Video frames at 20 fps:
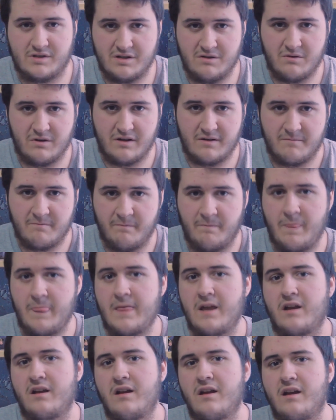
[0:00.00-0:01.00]
do it.
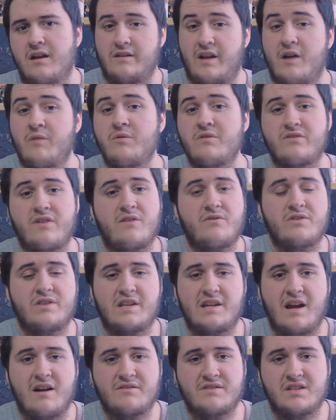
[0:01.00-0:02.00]
Now we've covered
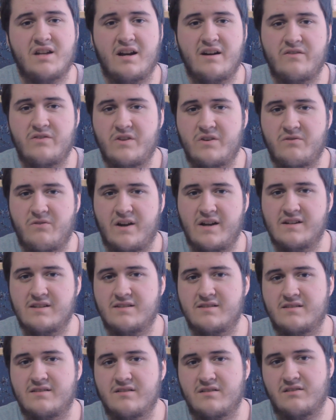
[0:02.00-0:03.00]
the outside of the
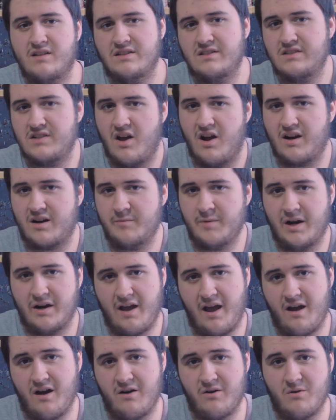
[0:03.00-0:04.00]
device, let's talk about
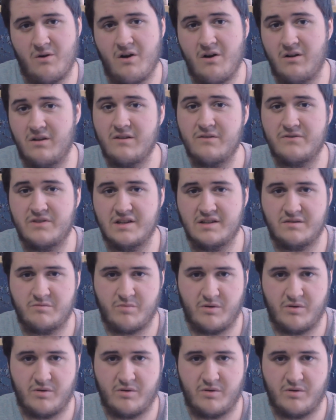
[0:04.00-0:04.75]
how all of this